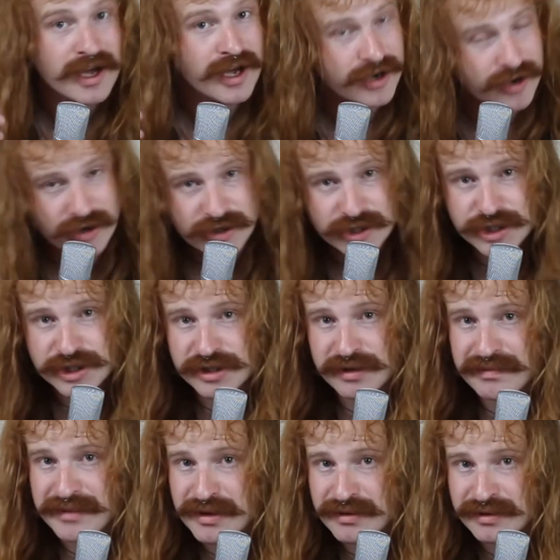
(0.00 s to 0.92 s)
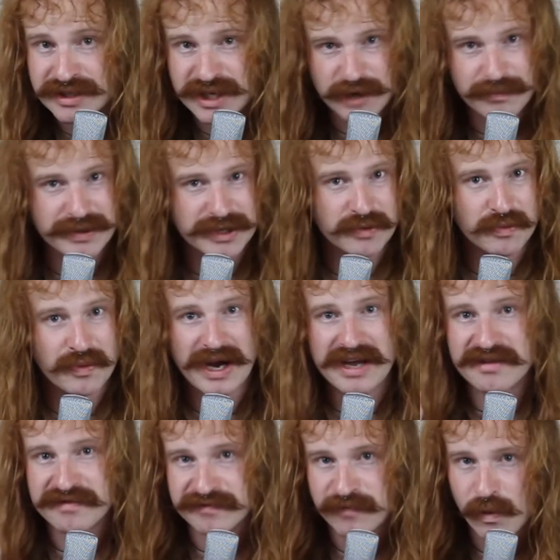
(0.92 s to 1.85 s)
Not just the music, but the way
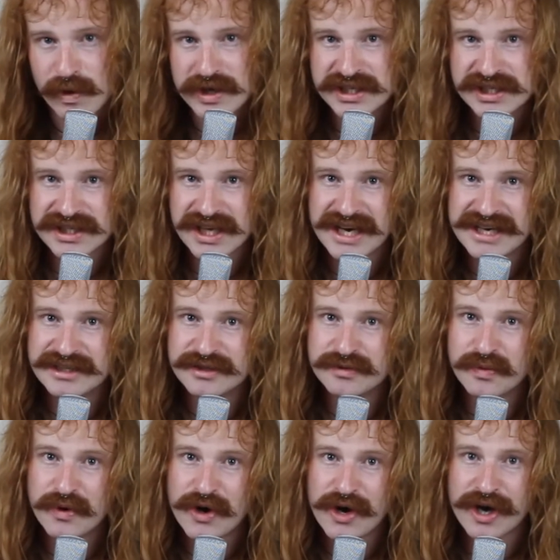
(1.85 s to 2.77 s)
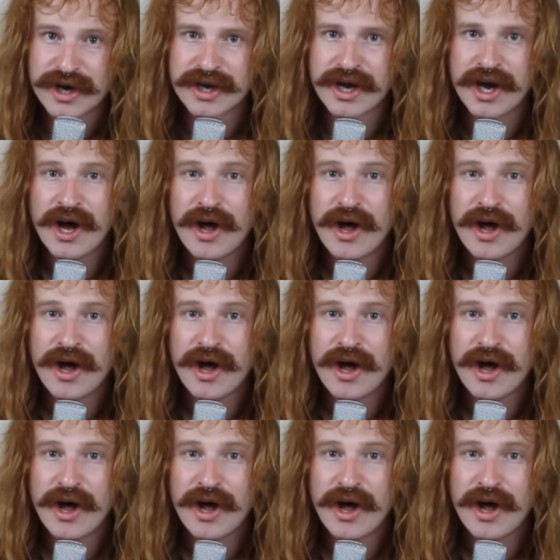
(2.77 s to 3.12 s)
the voice lines work,